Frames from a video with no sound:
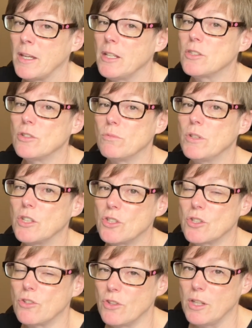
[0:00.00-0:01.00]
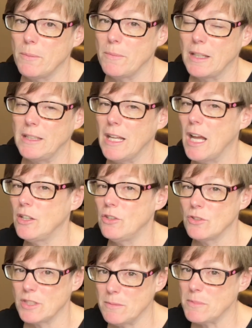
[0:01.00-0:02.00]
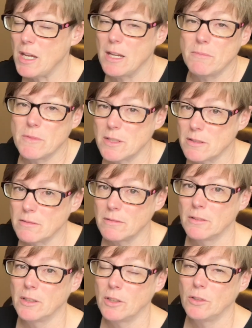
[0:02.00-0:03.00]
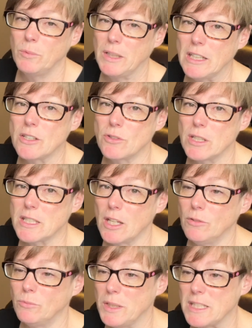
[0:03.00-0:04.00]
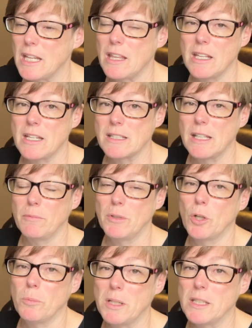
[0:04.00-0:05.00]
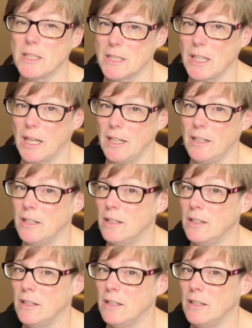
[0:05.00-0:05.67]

To reassure them that, yeah, sometimes we get stressed out and we say things that we don't mean to say,